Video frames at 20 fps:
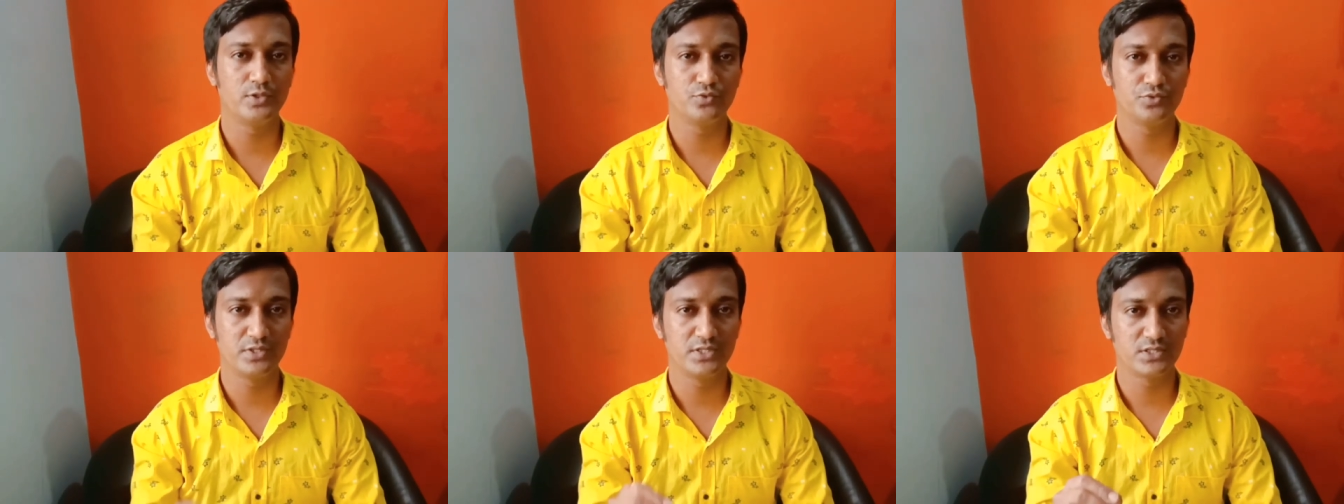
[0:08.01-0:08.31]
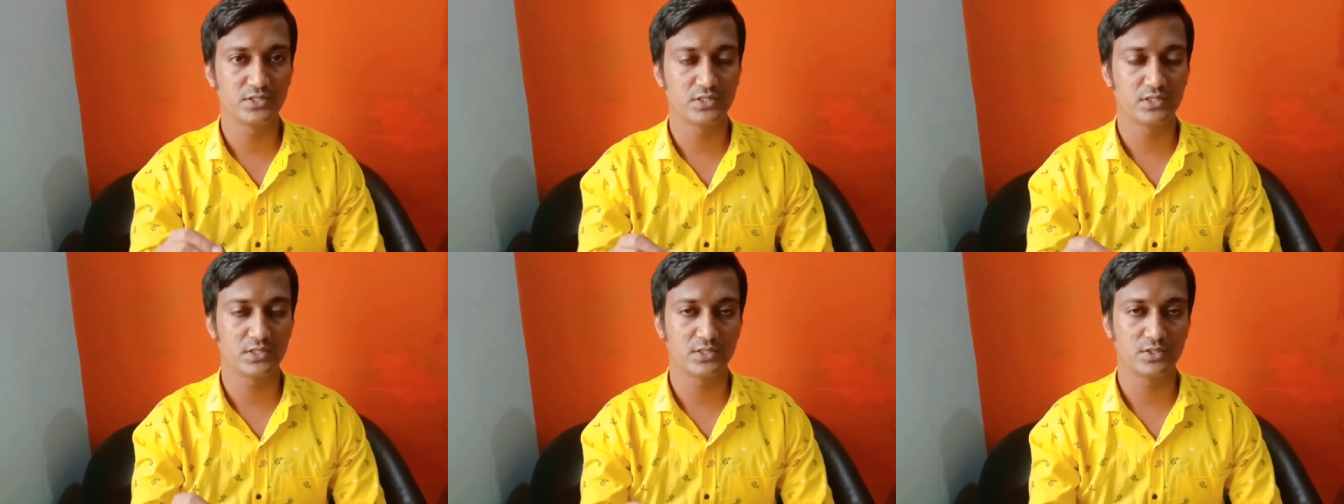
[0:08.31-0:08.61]
to
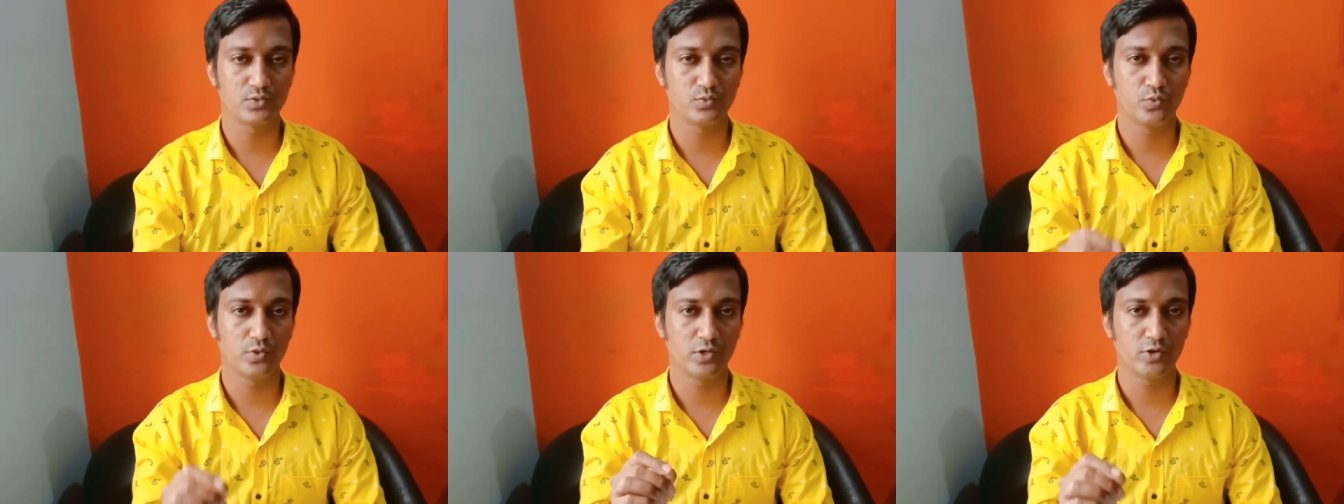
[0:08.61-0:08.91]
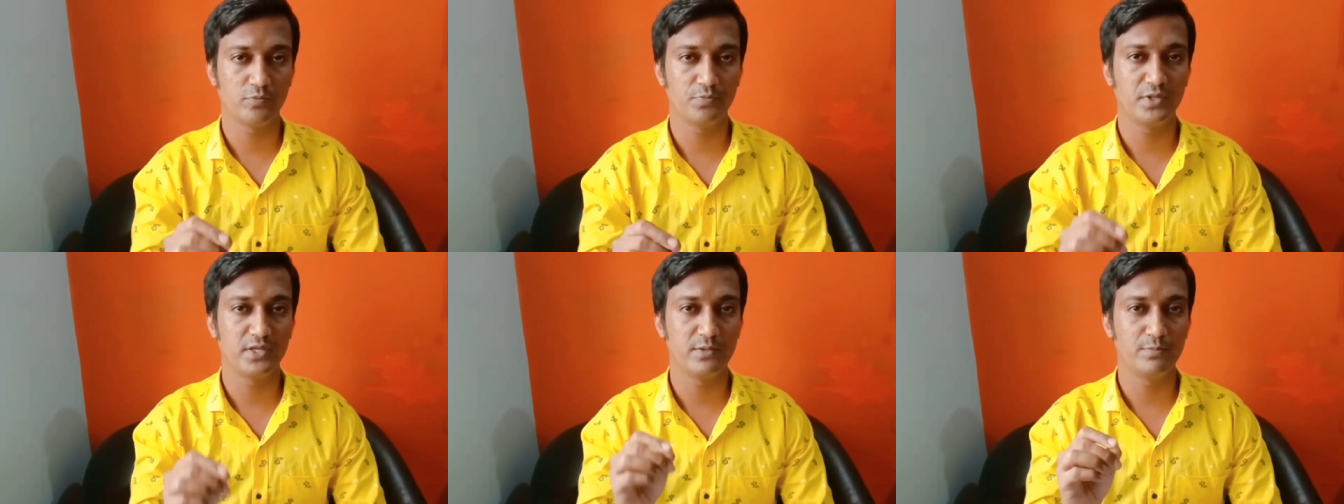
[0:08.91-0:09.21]
discuss one
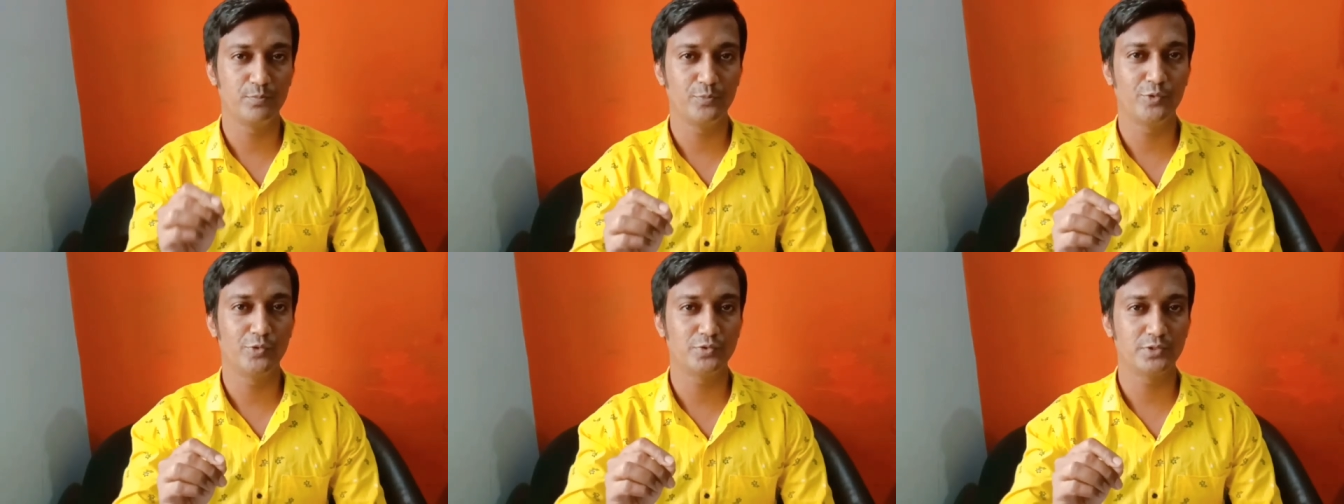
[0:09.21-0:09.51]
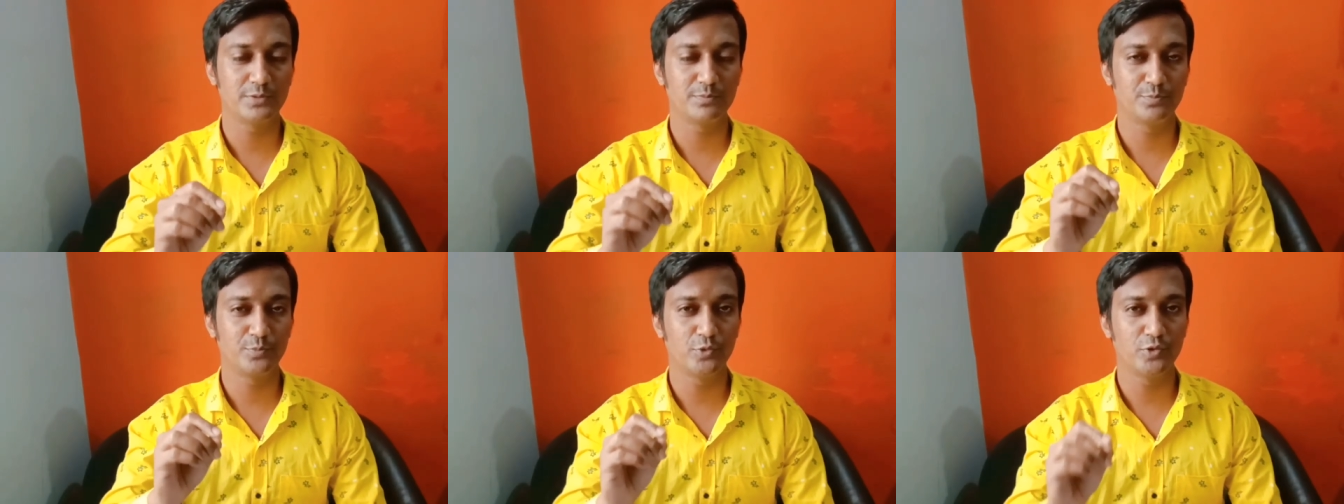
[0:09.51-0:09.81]
of the
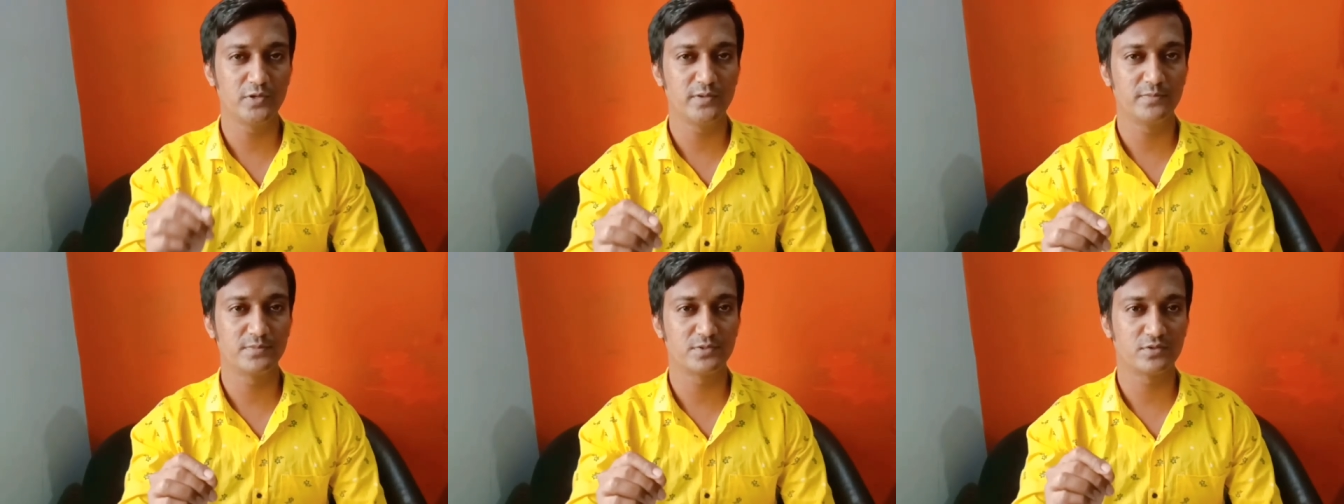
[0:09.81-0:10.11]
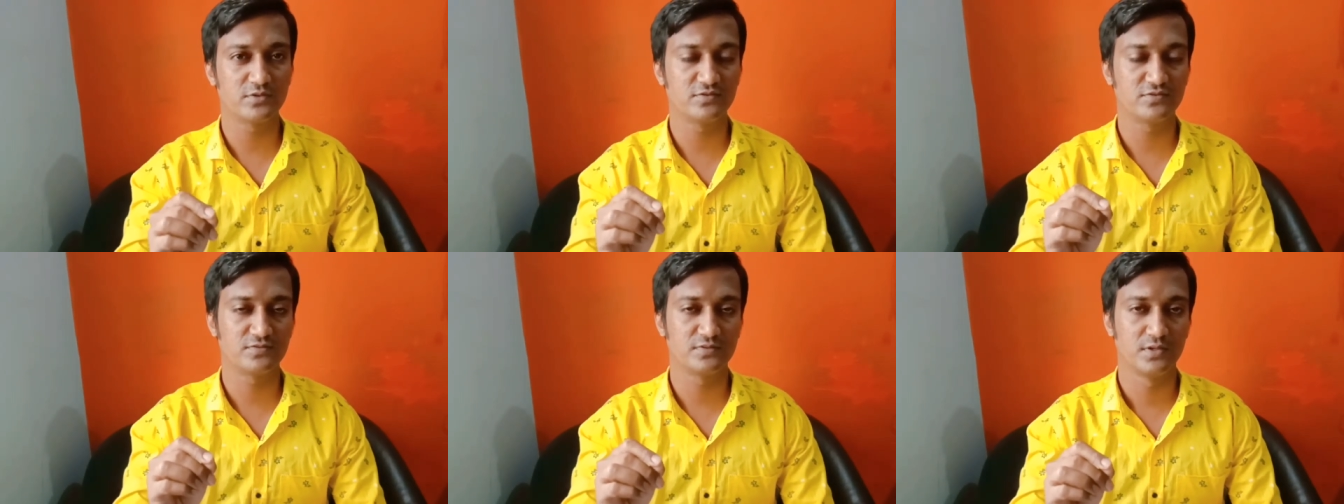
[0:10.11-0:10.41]
important poems
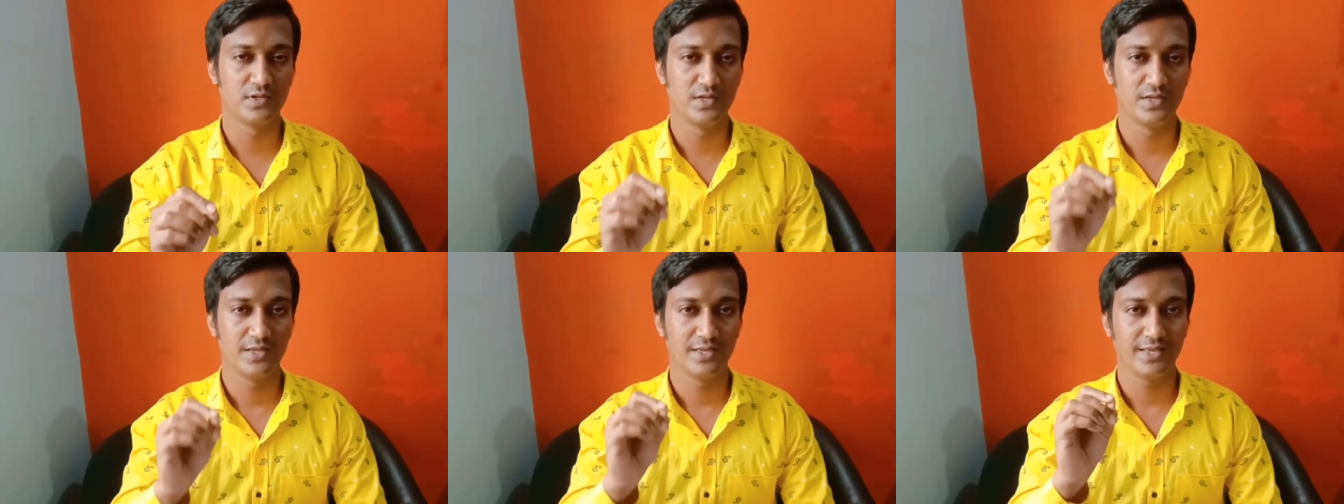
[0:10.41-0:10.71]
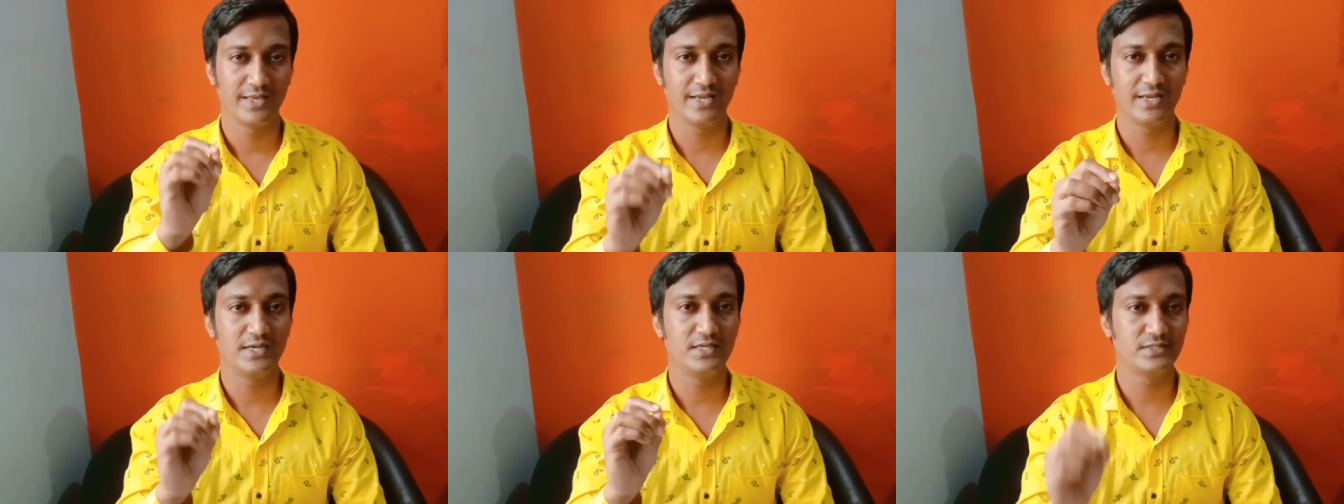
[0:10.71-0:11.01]
of
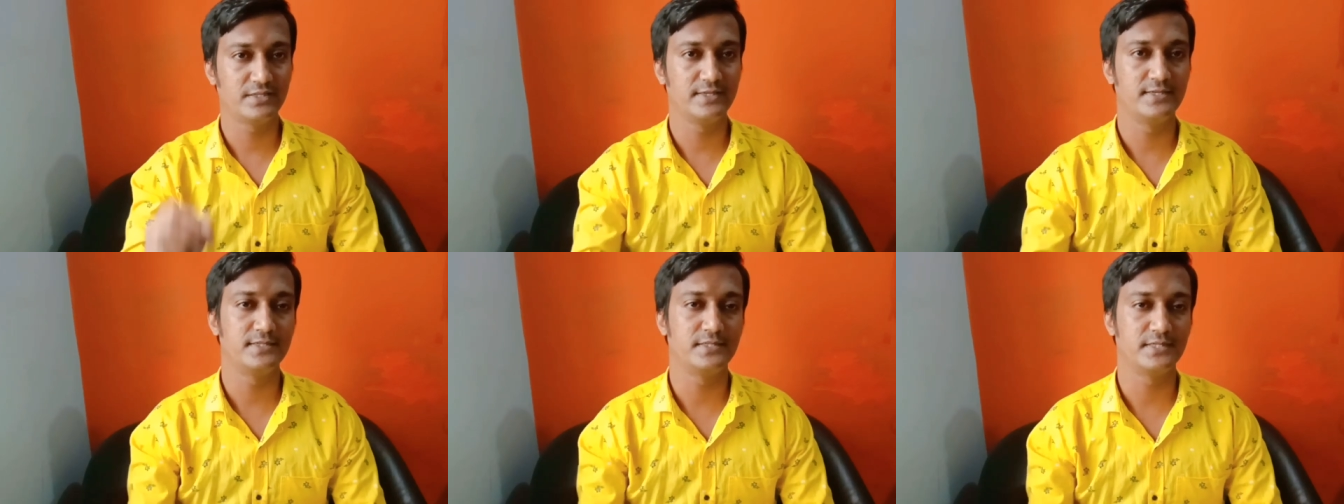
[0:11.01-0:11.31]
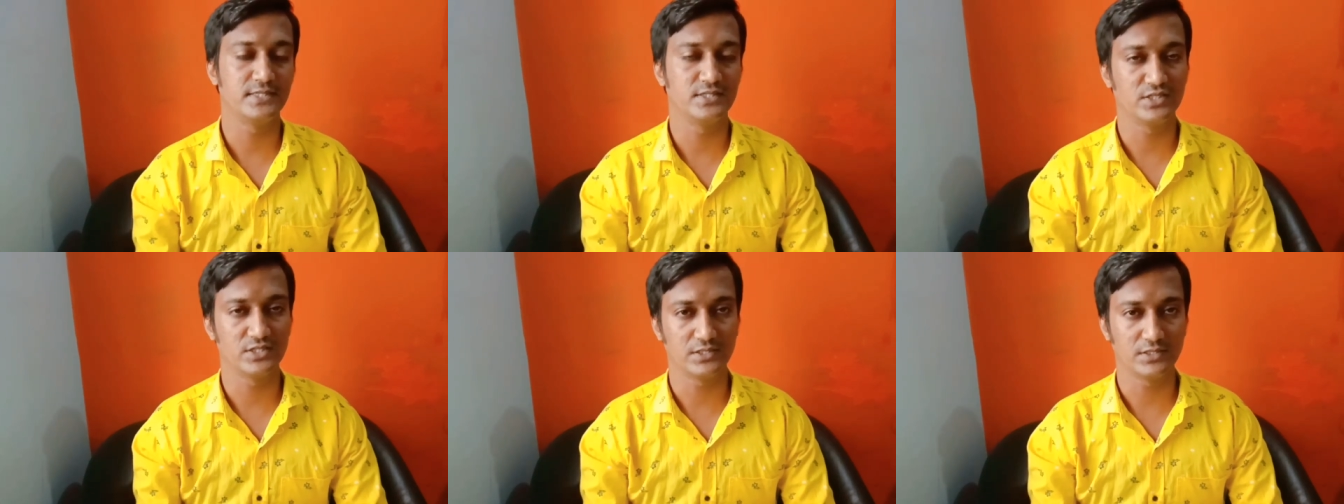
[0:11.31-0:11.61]
English
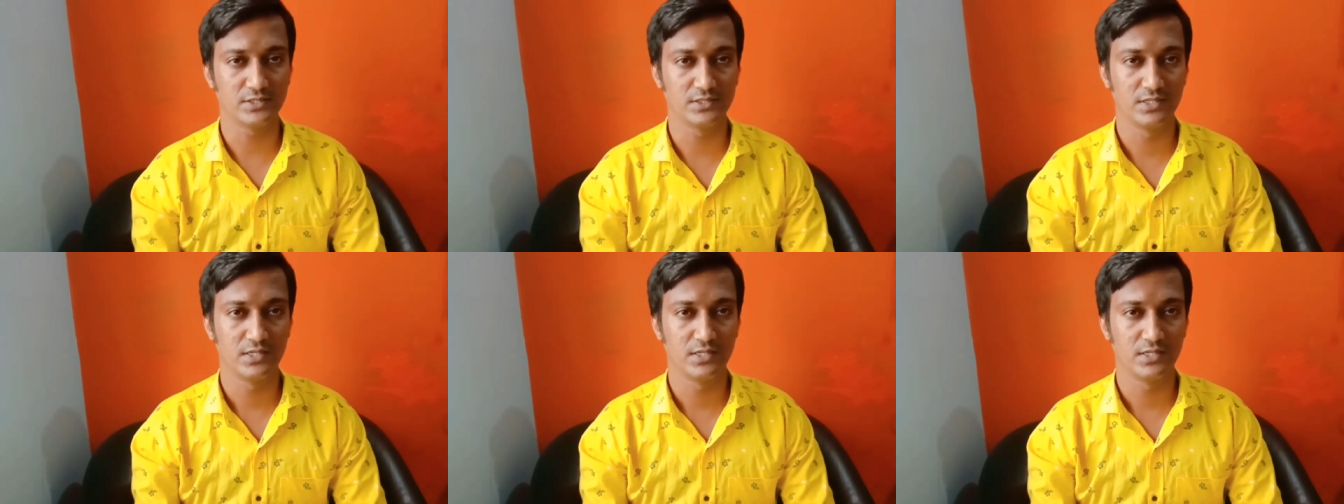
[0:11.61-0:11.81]
literature